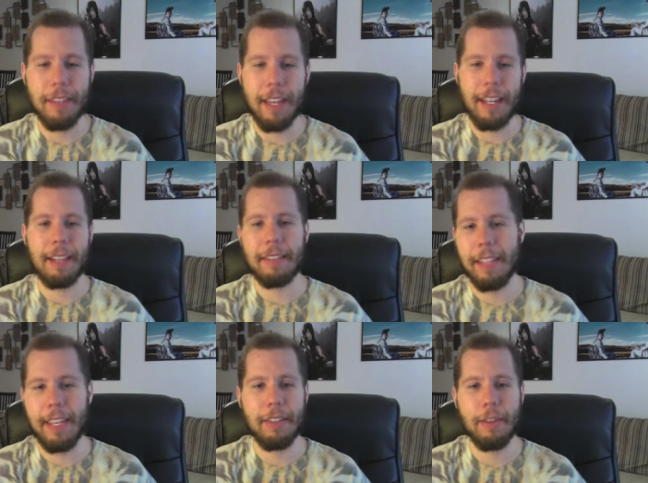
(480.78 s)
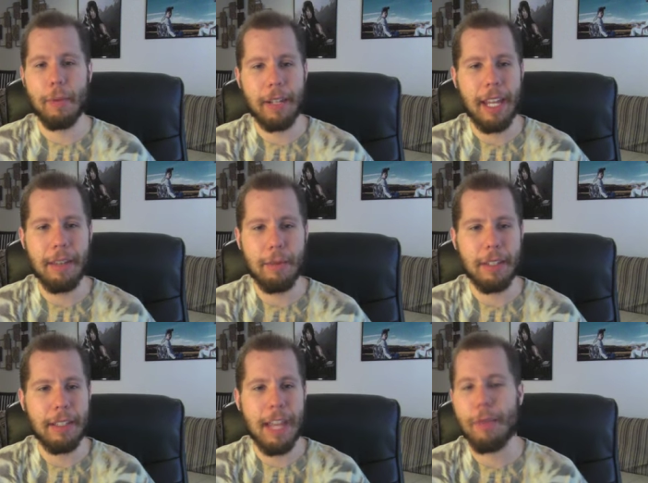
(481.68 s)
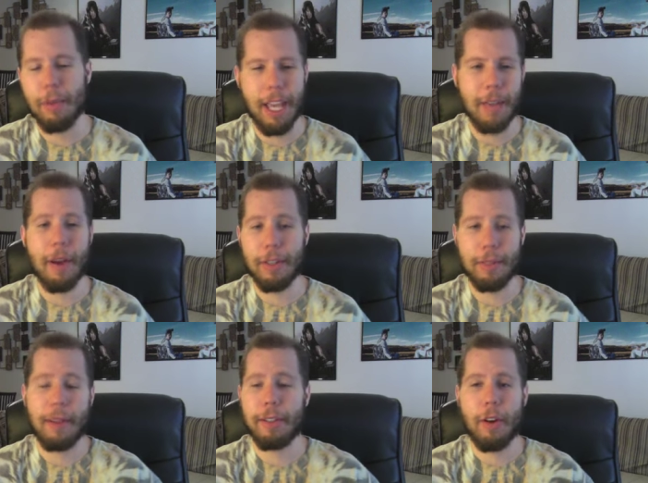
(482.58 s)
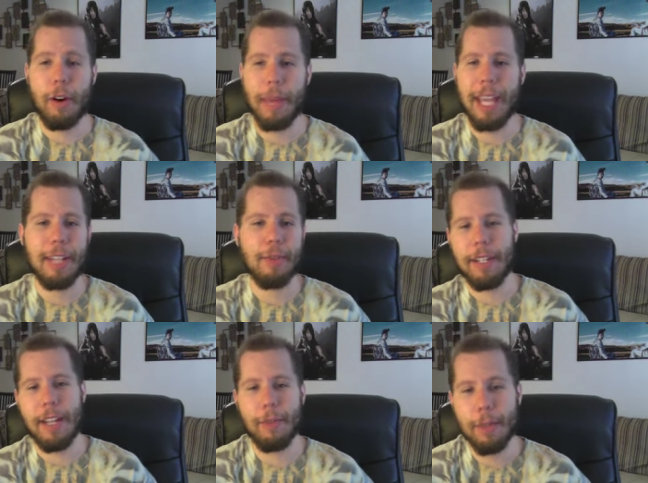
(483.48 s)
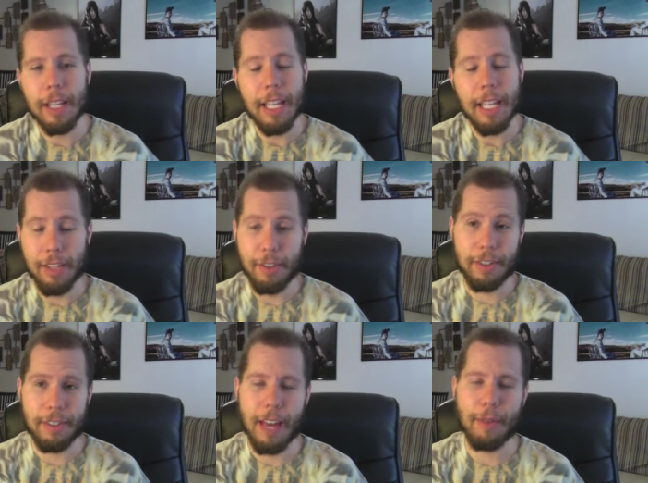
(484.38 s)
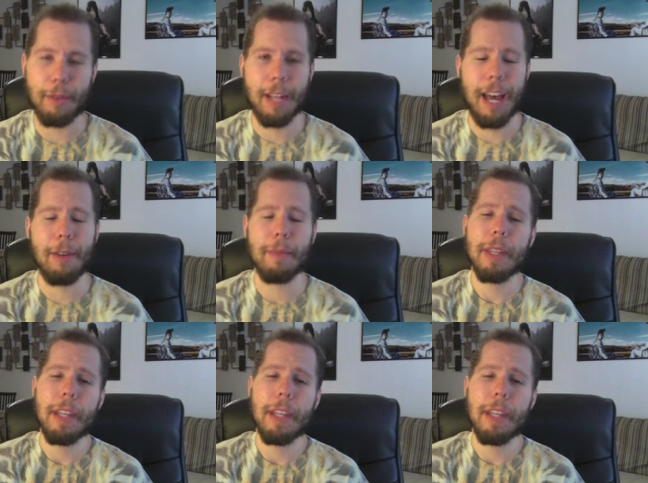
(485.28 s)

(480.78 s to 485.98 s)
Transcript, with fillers: NXT. So when when Neville came out, I was about to call him Adrian Neville. He's just Neville now.